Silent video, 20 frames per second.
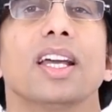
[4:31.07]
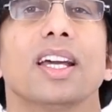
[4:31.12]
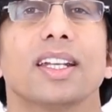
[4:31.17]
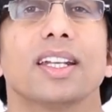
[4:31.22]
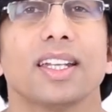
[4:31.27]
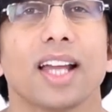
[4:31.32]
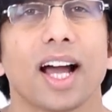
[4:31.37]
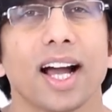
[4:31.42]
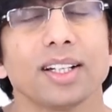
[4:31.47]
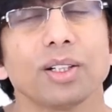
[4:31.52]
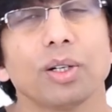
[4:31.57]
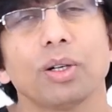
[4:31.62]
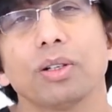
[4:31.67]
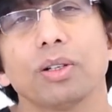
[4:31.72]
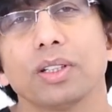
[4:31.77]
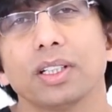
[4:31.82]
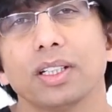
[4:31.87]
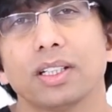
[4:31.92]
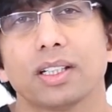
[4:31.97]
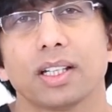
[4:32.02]
Not
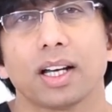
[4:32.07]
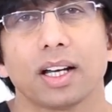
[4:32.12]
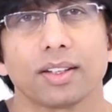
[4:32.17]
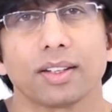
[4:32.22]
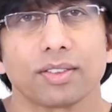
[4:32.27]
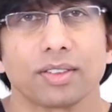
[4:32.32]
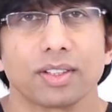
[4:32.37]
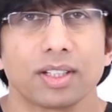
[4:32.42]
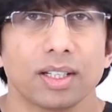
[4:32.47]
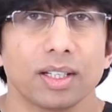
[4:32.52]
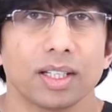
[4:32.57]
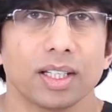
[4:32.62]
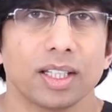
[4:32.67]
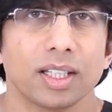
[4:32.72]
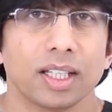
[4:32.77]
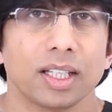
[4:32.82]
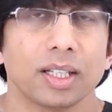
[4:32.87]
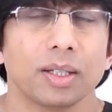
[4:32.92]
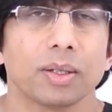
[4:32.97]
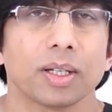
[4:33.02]
only does
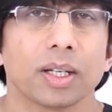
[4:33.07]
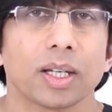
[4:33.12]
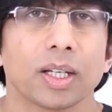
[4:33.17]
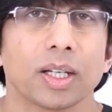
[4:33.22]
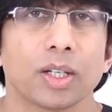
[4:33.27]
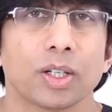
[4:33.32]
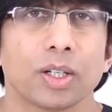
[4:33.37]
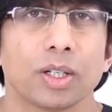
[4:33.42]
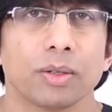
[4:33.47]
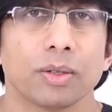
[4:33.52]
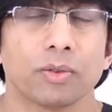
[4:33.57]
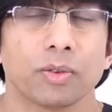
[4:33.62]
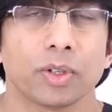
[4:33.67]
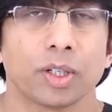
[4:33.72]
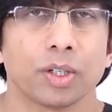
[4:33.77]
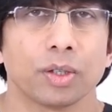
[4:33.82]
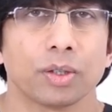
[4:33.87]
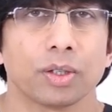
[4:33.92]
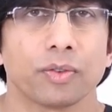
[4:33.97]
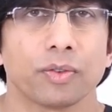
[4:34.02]
the
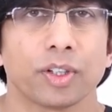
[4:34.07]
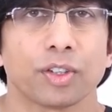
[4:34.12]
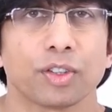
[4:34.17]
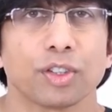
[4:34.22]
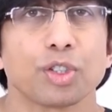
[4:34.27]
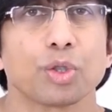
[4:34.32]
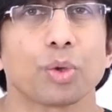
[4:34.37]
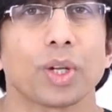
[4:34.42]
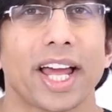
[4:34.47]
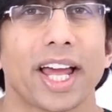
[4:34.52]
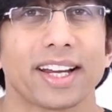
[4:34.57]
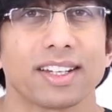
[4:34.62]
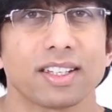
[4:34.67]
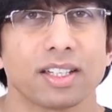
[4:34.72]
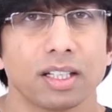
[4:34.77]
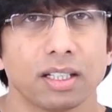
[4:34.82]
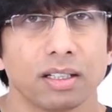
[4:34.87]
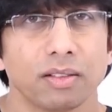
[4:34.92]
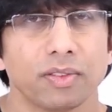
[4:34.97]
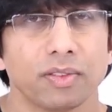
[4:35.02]
residual
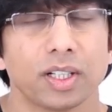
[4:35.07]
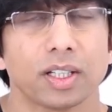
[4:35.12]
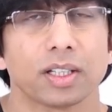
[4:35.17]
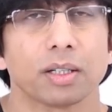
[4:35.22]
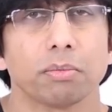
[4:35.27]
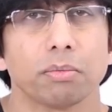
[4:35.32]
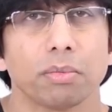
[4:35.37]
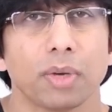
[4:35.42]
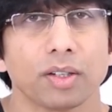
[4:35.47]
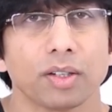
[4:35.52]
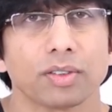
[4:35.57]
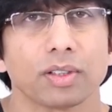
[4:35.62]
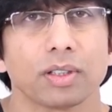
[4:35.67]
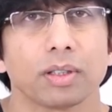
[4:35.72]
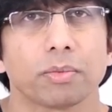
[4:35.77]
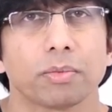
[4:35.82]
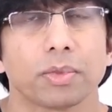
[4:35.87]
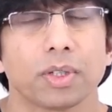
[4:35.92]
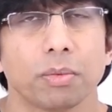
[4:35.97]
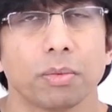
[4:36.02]
activity of the
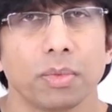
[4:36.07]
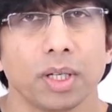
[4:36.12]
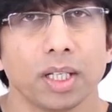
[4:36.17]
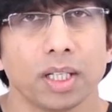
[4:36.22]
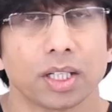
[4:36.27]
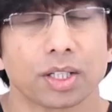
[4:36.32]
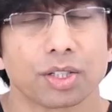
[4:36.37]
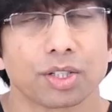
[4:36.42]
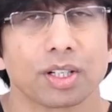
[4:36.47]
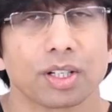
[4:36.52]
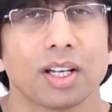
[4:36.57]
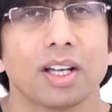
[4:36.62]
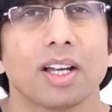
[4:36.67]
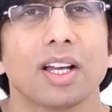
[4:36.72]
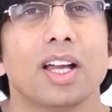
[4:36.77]
muscle diminish,